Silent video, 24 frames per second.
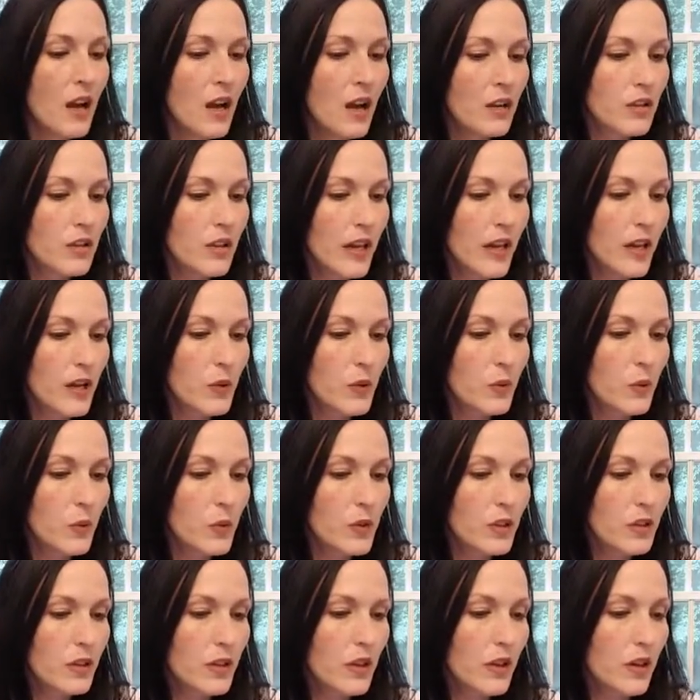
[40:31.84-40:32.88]
Okay,
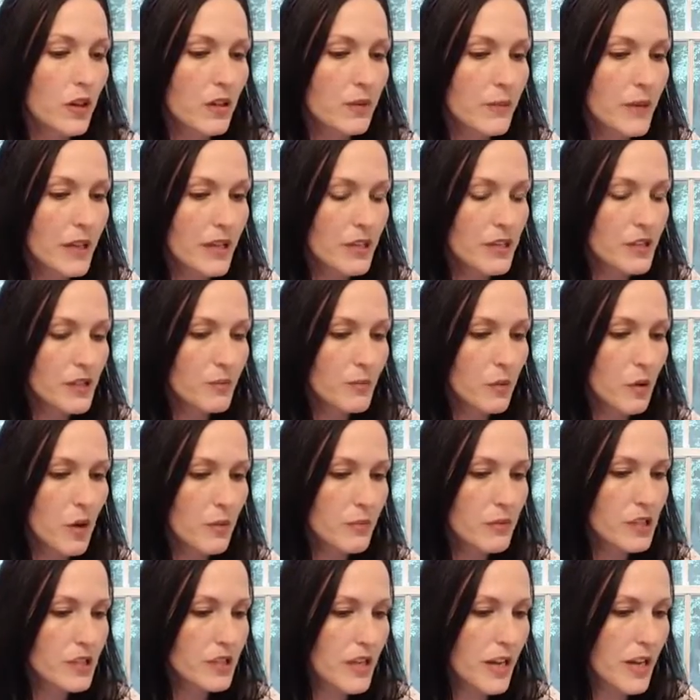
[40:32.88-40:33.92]
when God made his
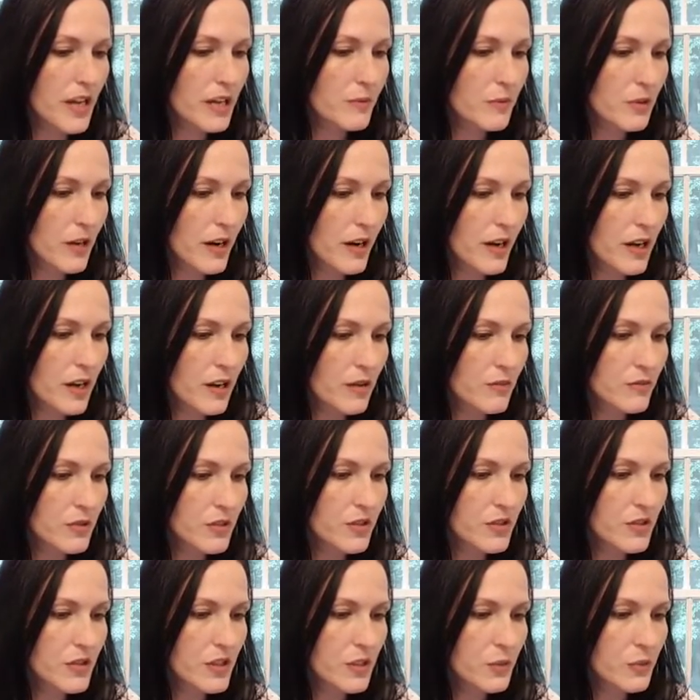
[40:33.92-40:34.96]
promise to Abraham,
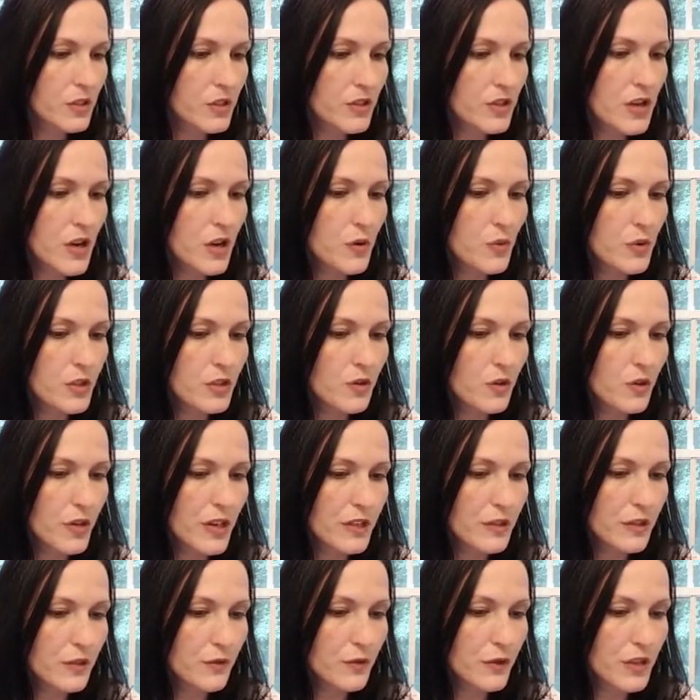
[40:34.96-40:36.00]
since there was no one
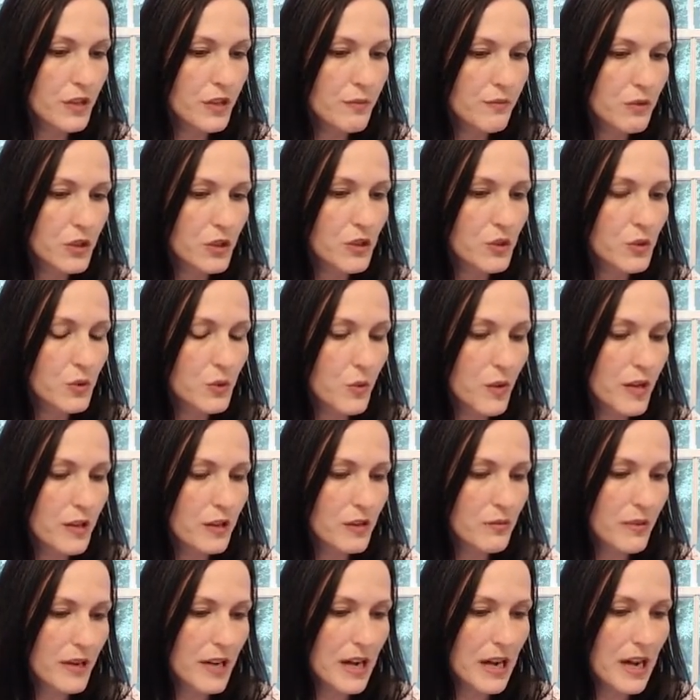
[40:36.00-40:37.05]
greater for him to
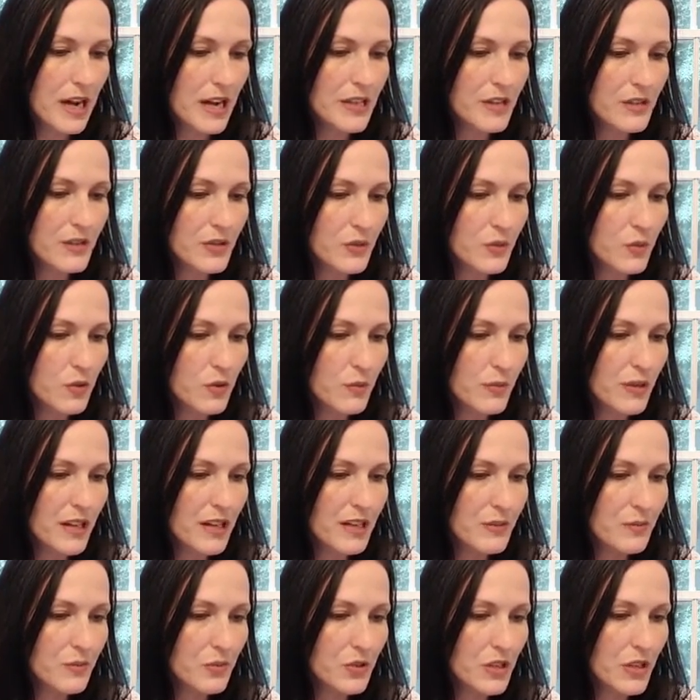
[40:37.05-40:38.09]
swear by, he swore by
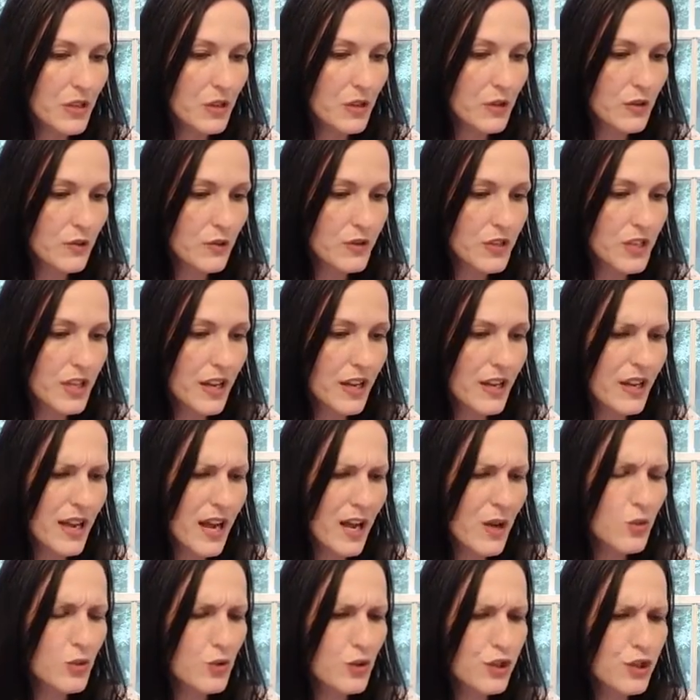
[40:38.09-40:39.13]
himself, saying, I
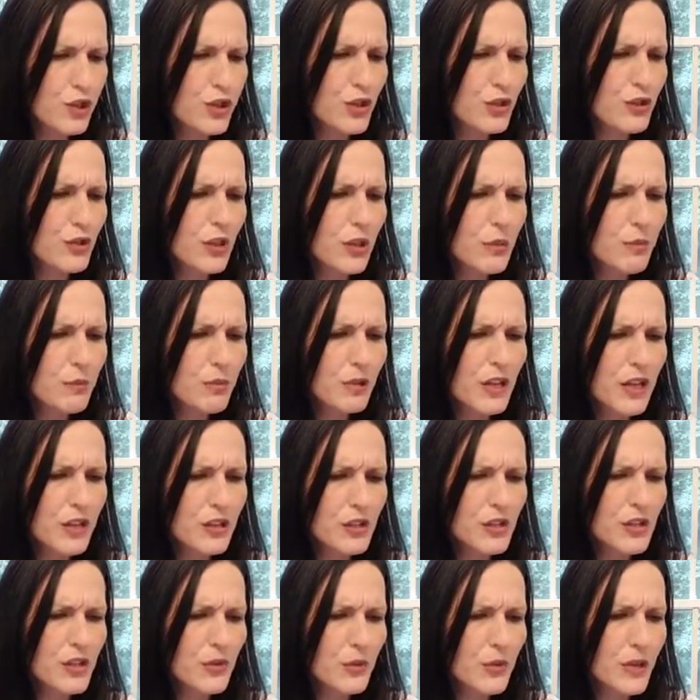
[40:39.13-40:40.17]
will surely
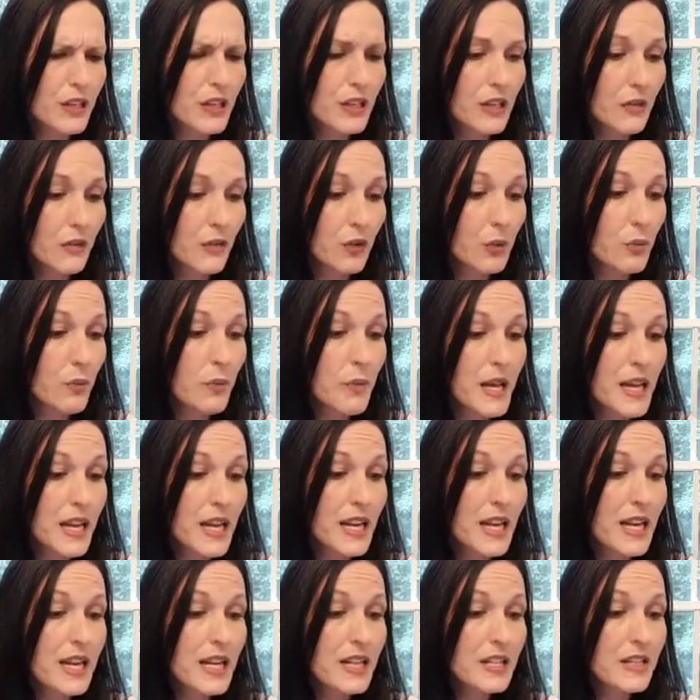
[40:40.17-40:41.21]
bless you and give you
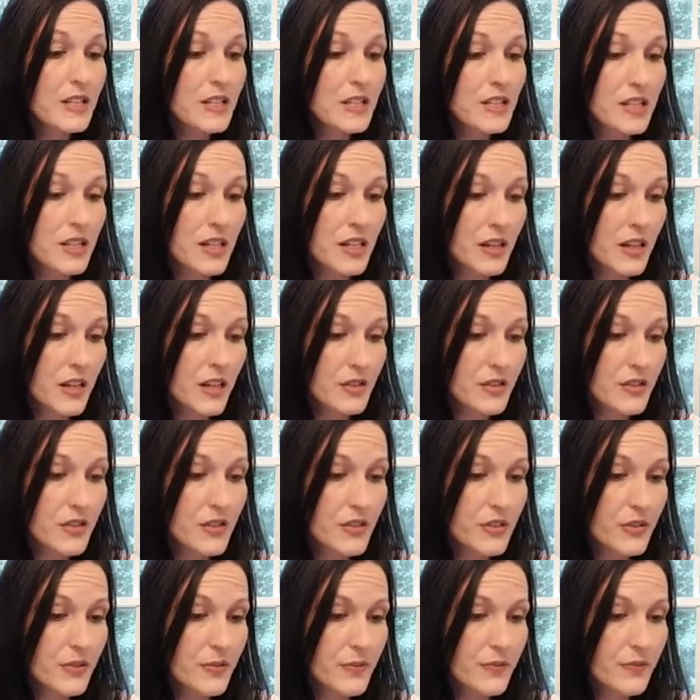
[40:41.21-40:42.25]
many
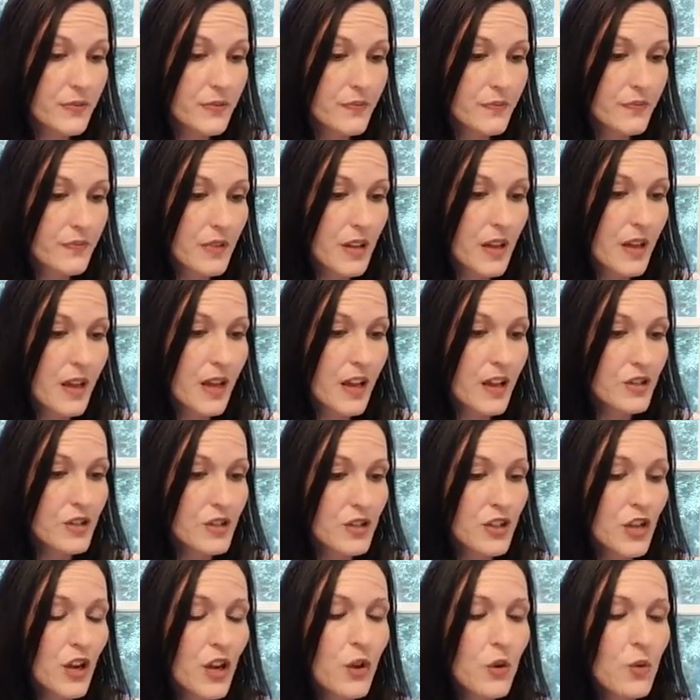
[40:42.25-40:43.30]
descendants. And
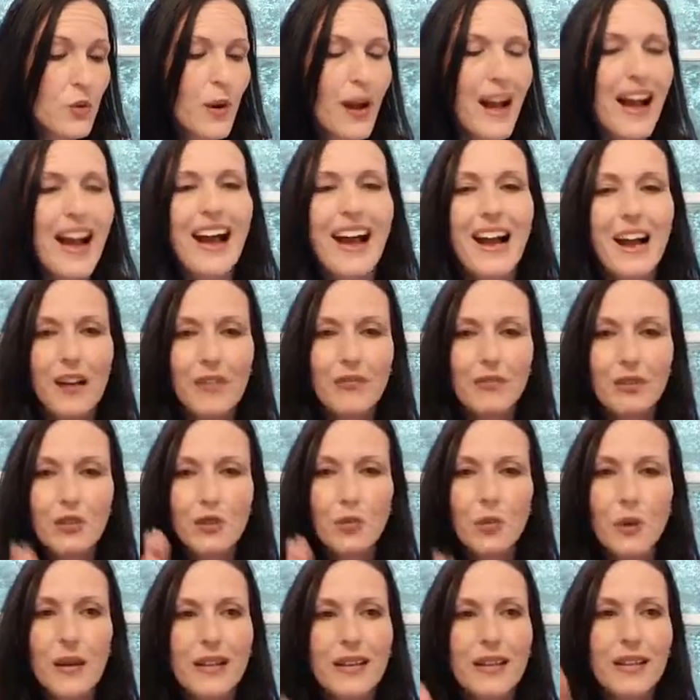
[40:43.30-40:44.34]
so, after
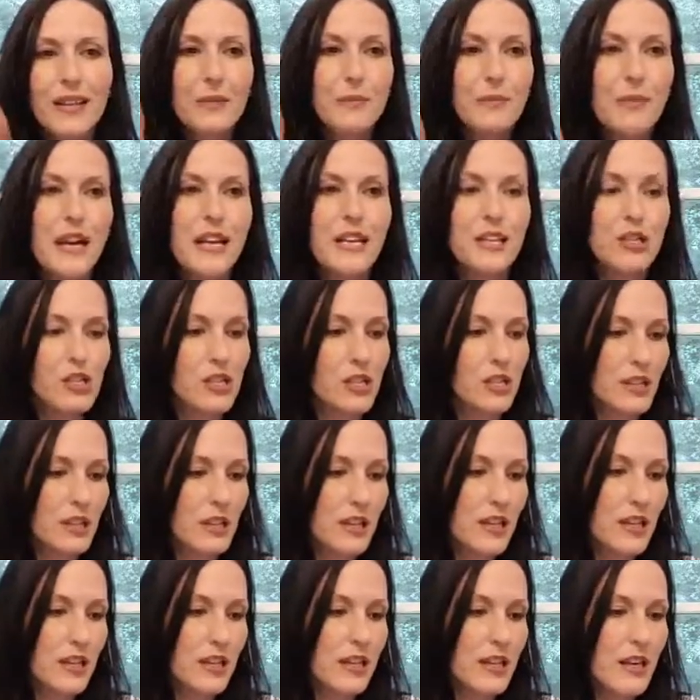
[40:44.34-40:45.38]
waiting
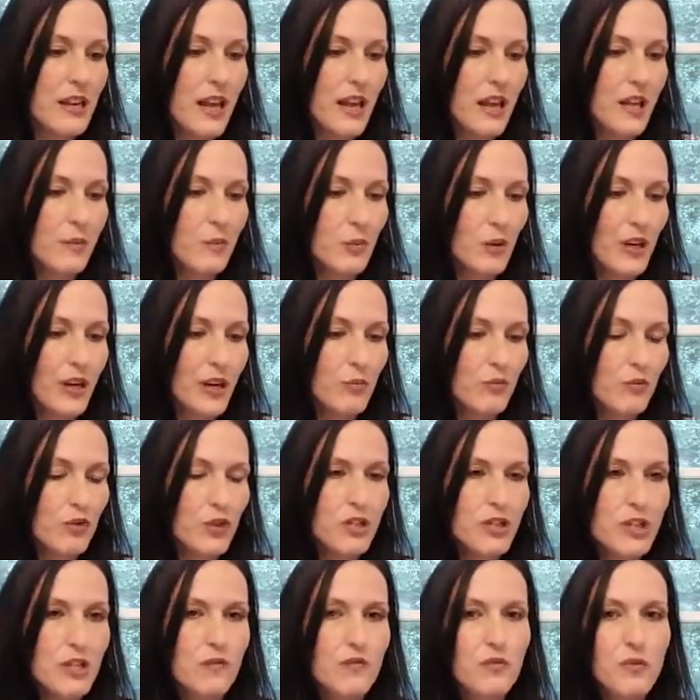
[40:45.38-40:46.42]
patiently, Abraham
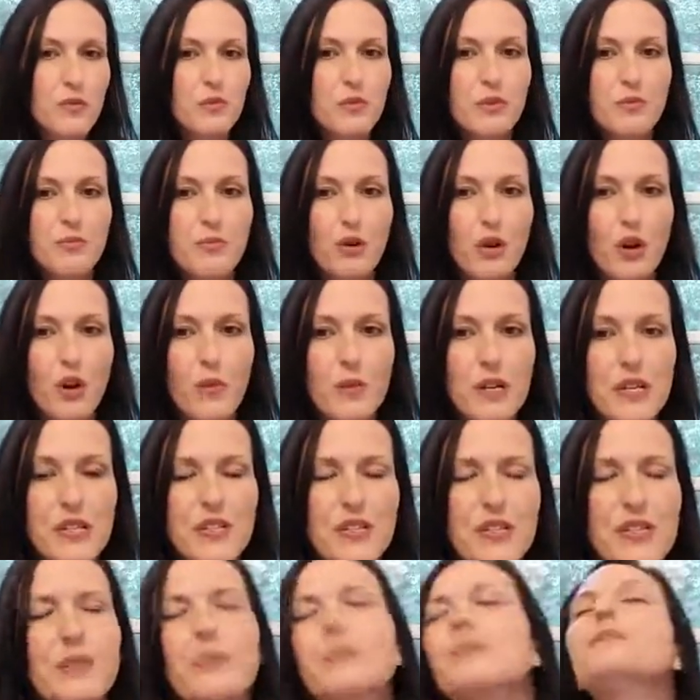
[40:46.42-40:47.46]
received what was
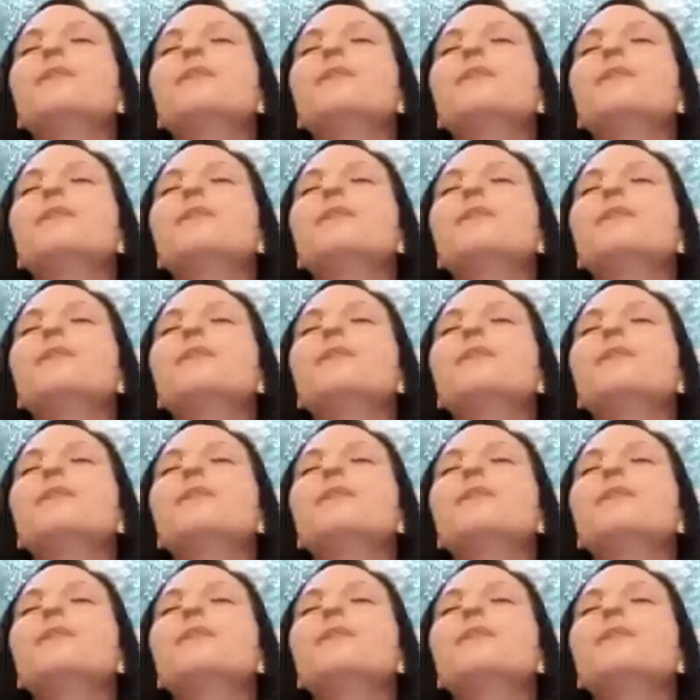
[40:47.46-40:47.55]
promised.